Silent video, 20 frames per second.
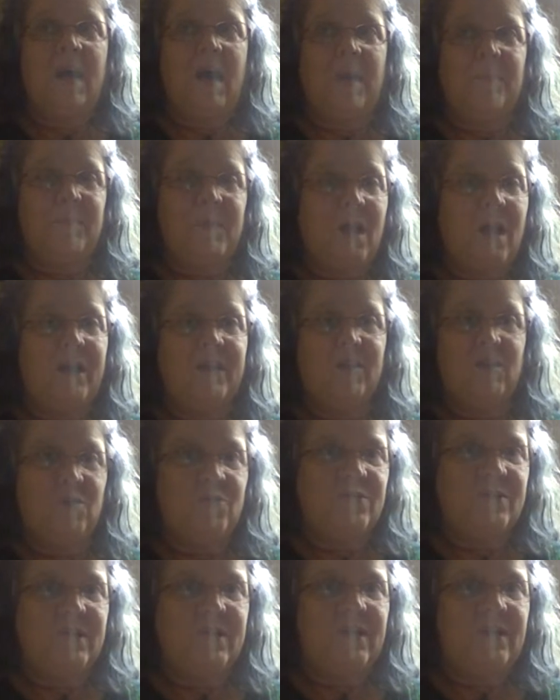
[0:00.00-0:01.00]
I'm not
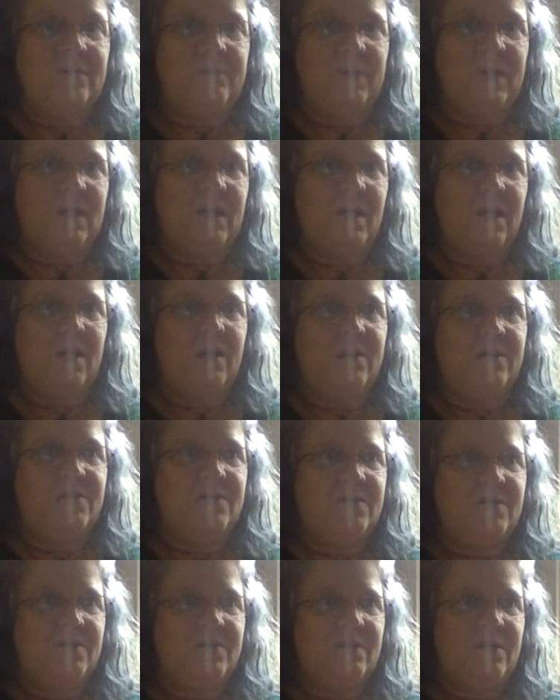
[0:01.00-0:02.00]
using it
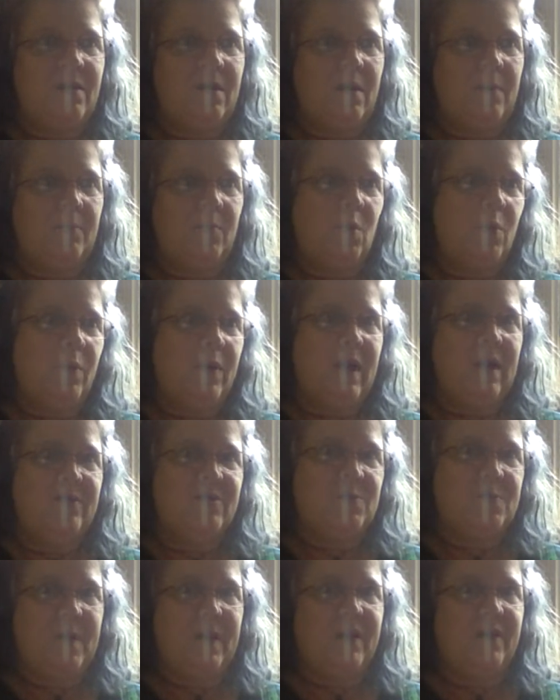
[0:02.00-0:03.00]
because I'm going out
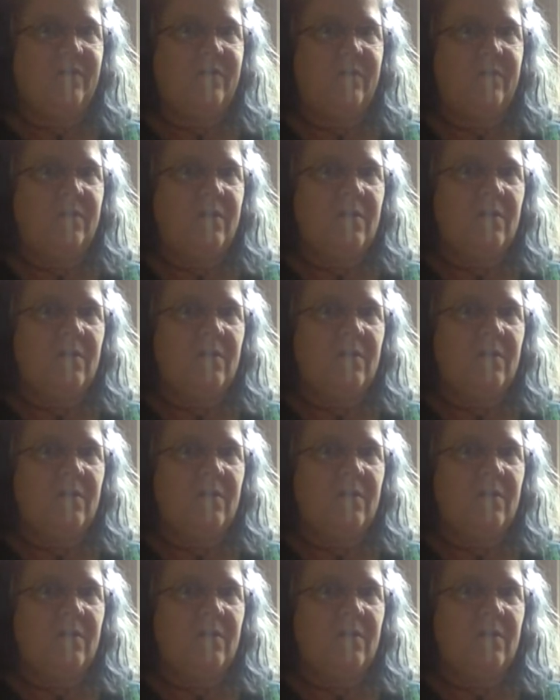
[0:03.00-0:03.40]
spending,